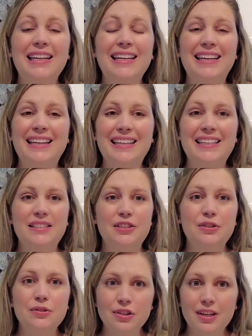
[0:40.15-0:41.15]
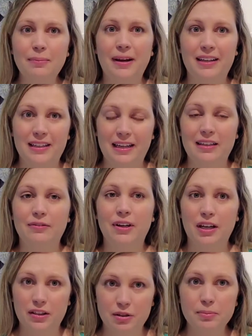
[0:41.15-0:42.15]
It is usually made out of
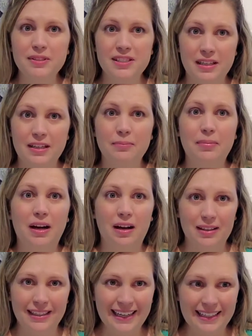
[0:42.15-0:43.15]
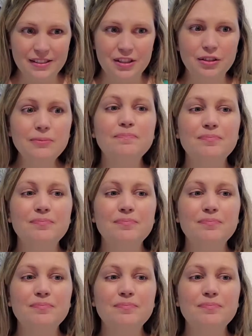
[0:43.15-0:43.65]
100% polyester.